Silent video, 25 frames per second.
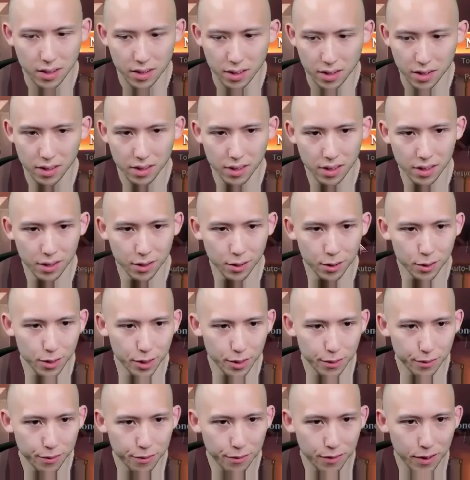And then hold
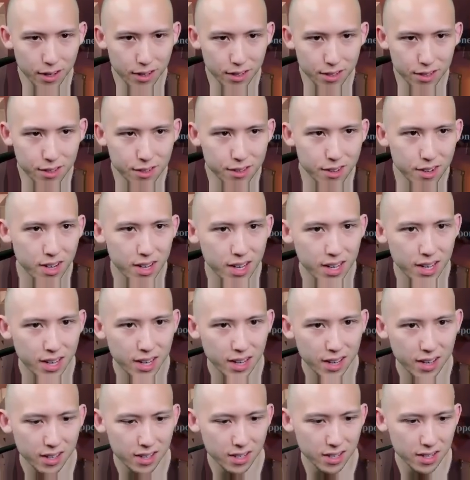up Foul Strike, I
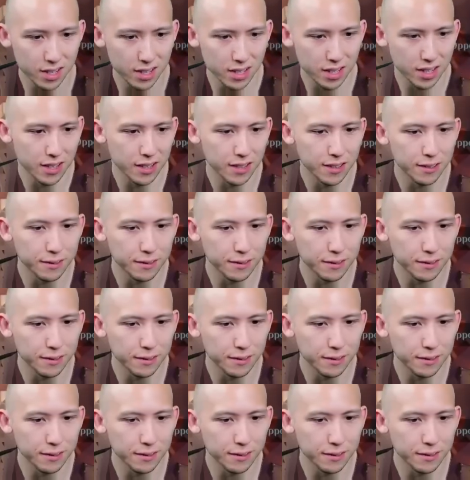guess.